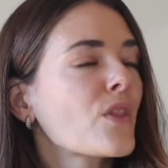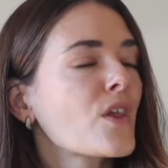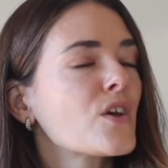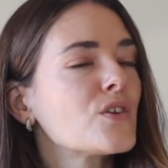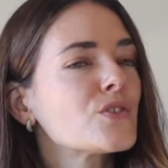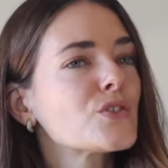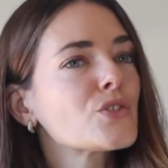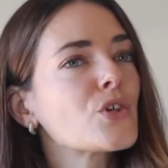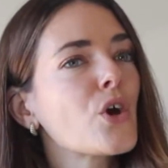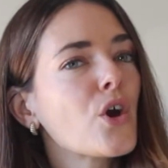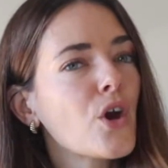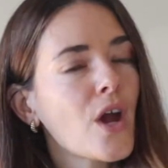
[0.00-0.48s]

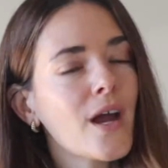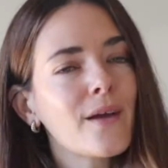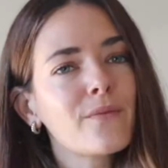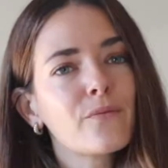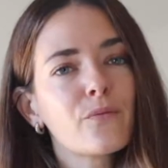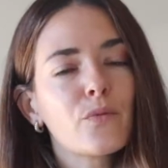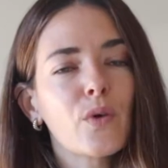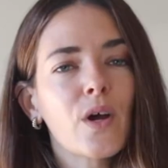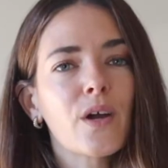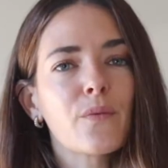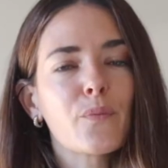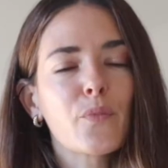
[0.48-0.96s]

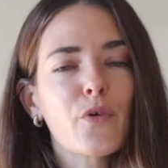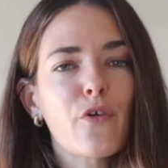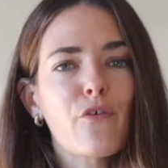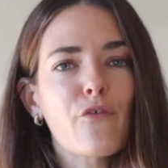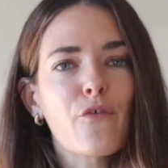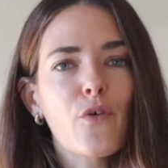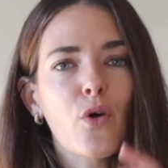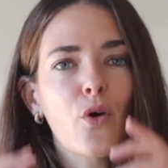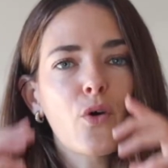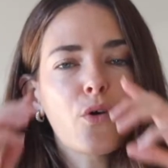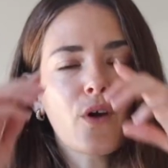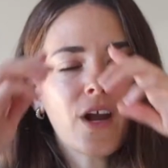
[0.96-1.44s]
So
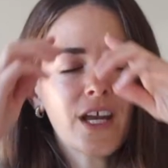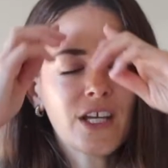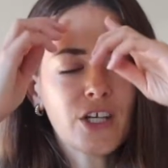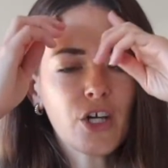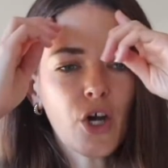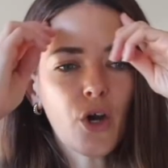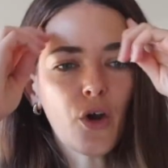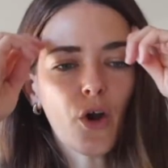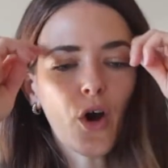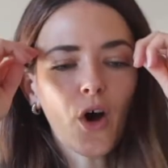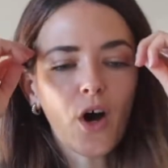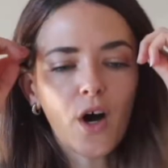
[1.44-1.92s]
before I
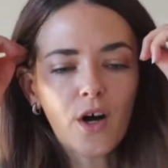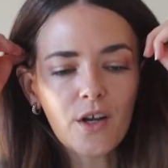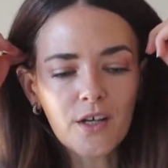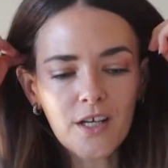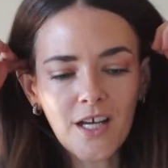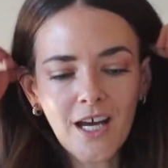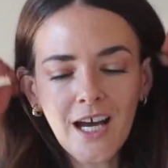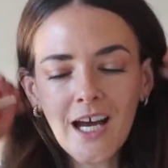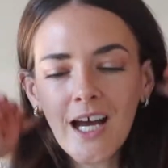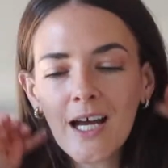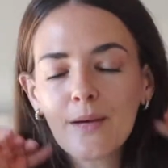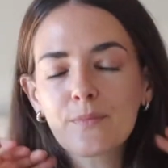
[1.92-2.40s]
go on,
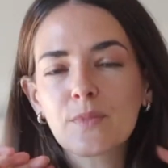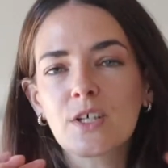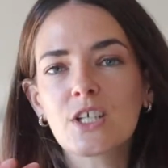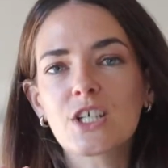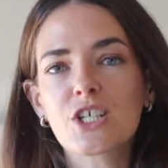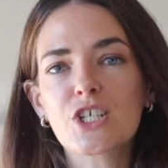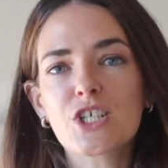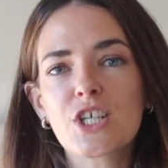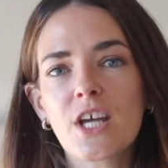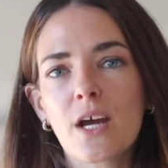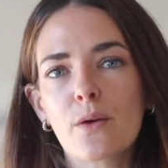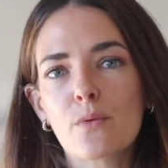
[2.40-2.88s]
I'm going
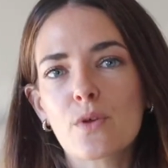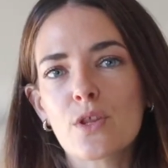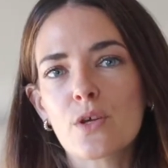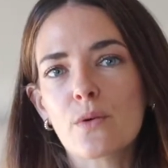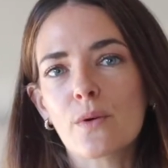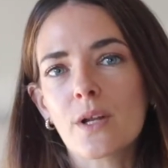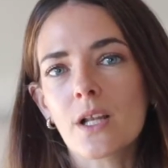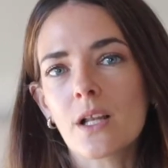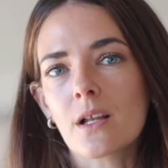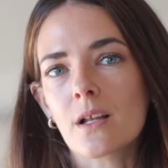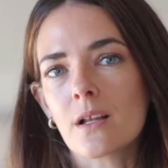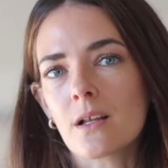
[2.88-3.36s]
to share with you
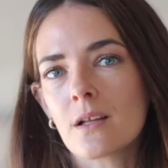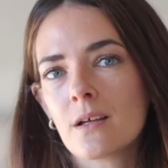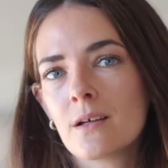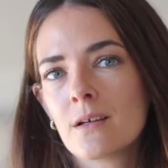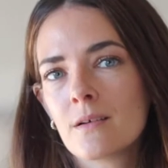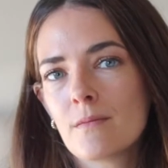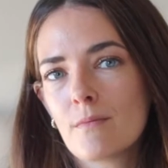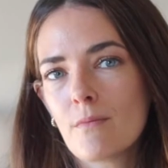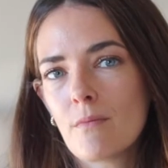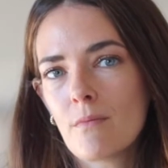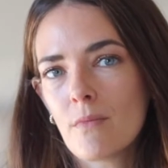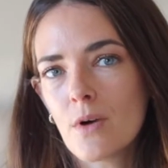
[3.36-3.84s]
a little
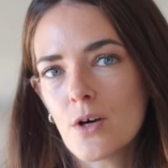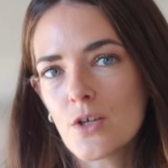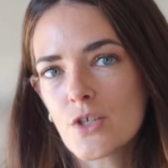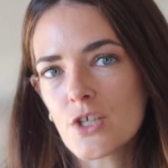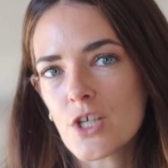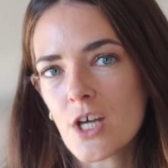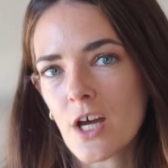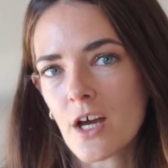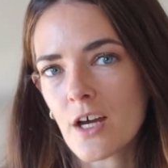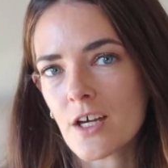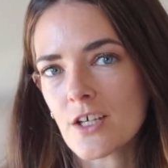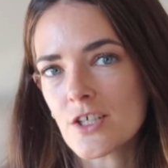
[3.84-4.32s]

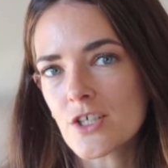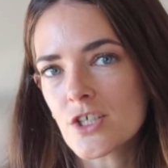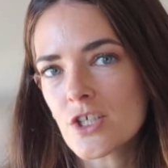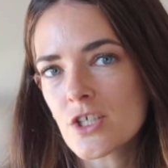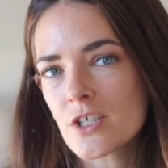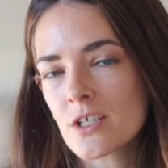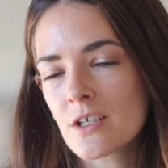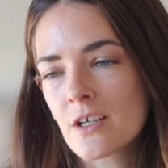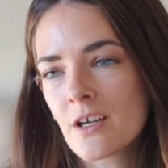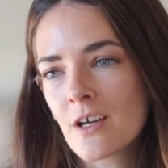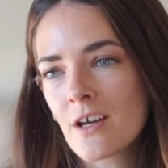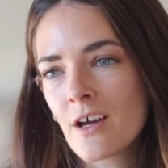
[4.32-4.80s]
montage
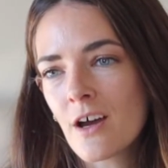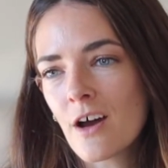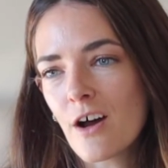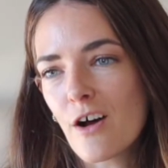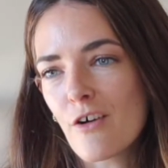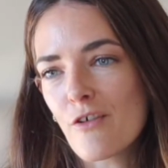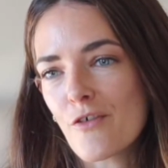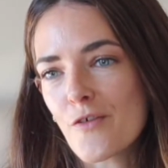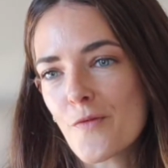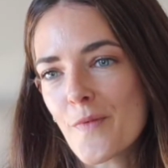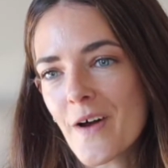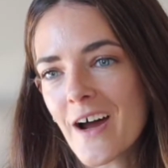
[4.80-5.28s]

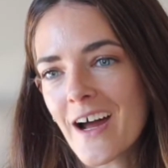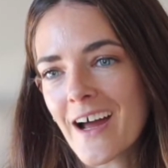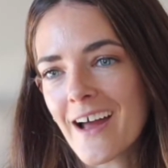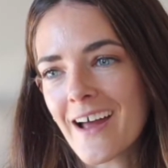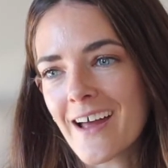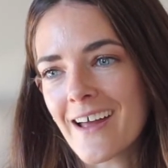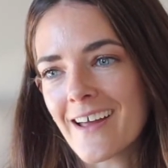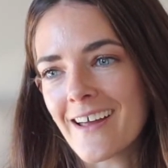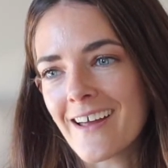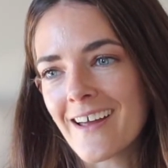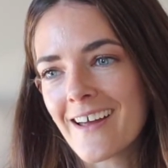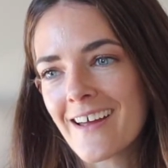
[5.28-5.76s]
of
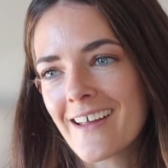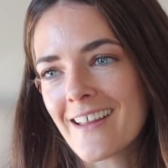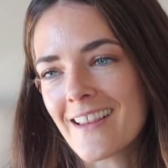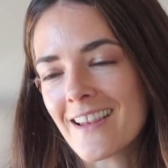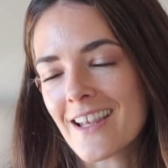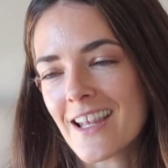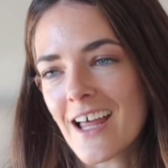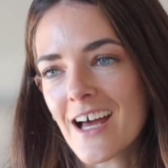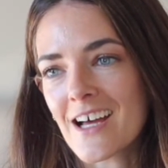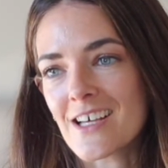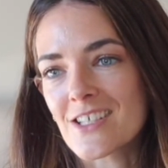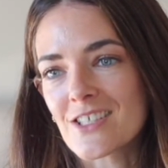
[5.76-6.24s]
my
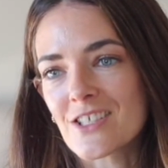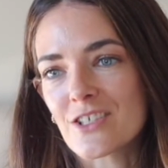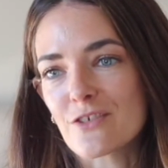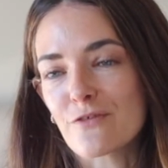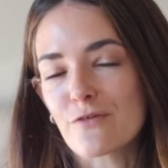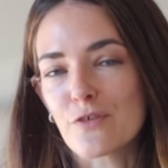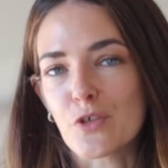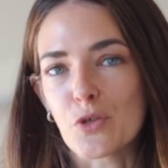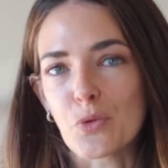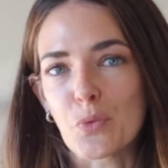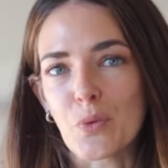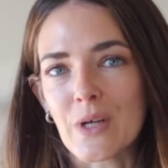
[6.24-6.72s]
last
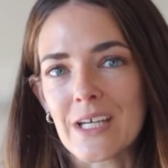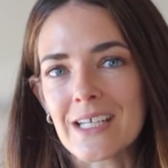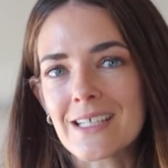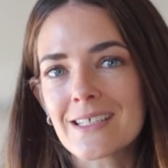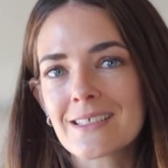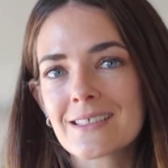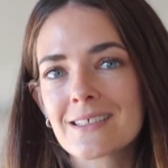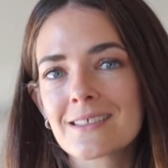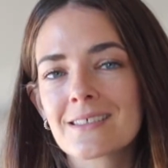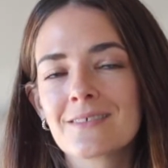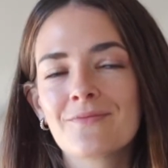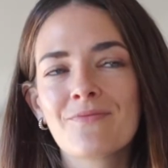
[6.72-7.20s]
few
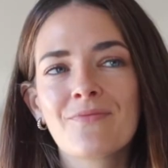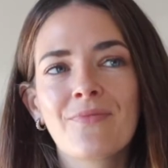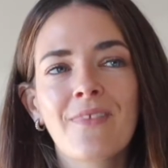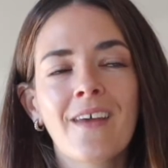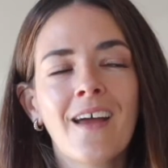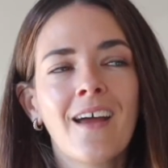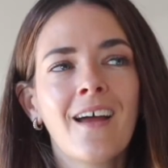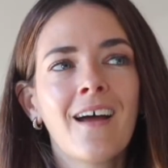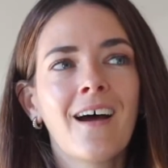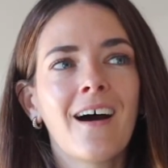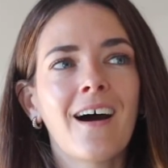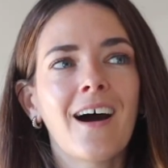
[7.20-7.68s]
weeks.
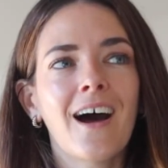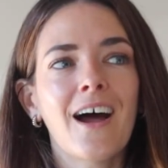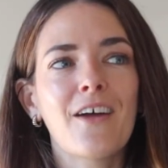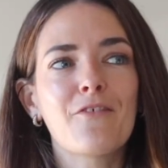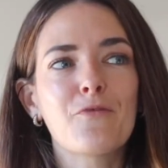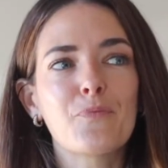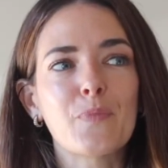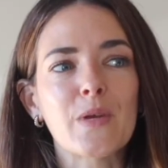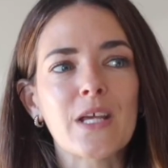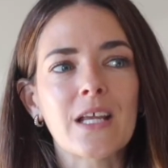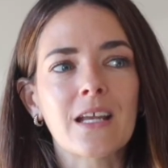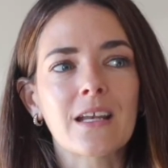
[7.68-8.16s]

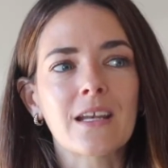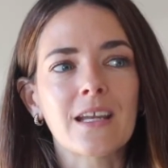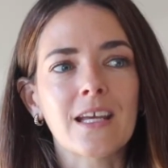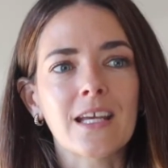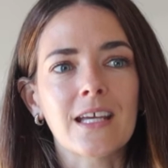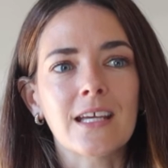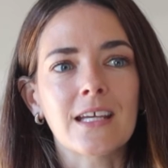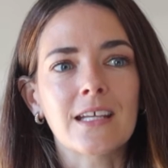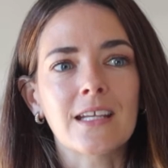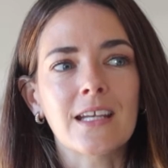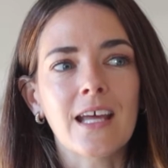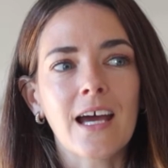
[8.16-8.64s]
I've been
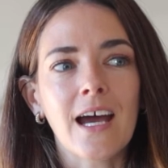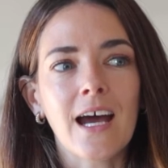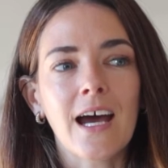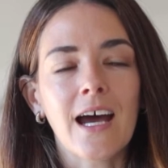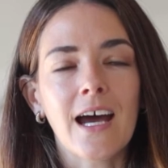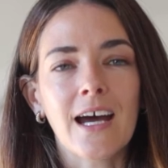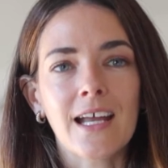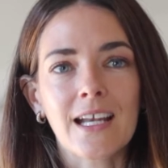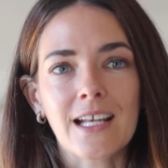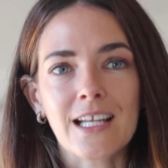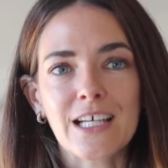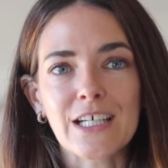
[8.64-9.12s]
in
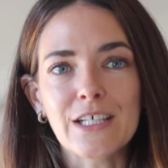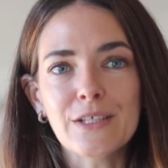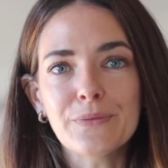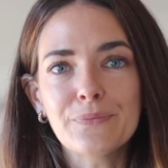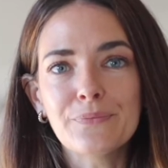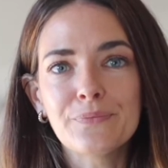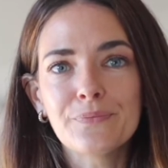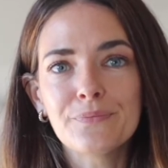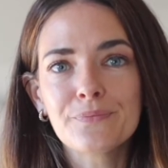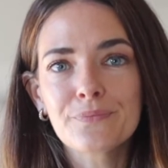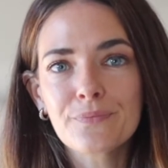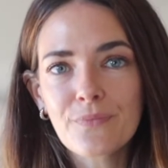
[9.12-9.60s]
Adelaide.
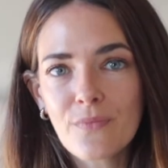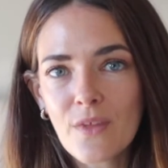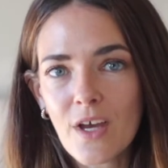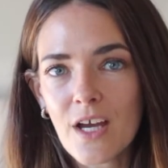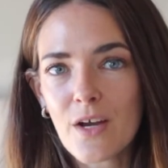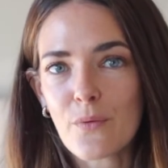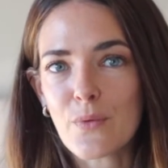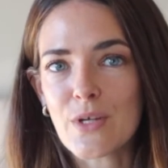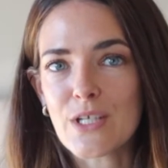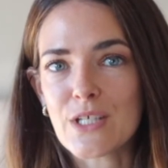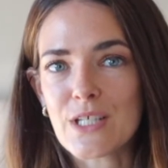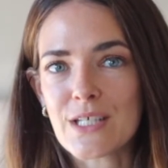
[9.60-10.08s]

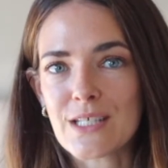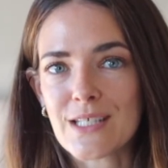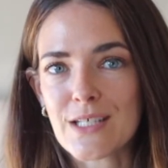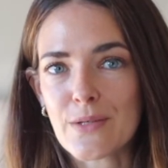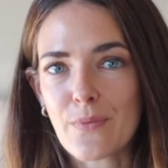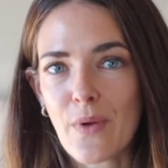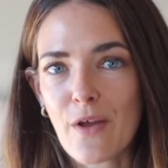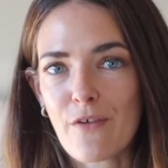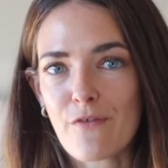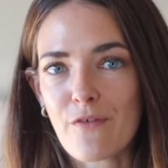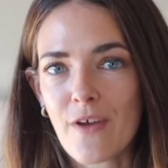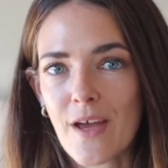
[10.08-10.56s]
I went to see
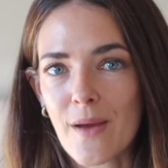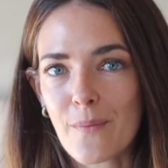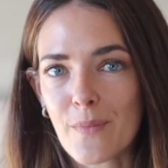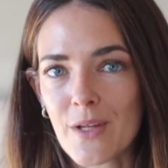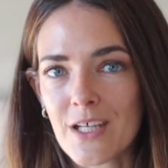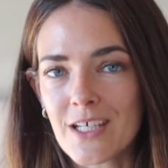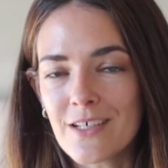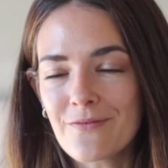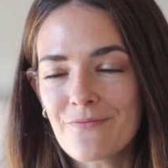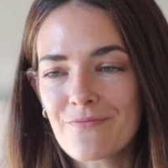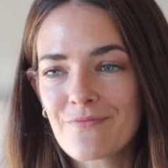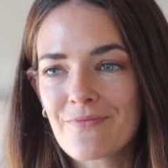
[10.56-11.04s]
my
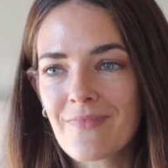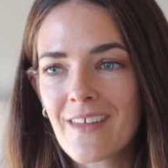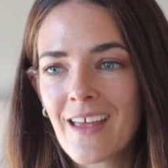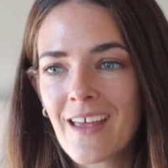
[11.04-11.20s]
family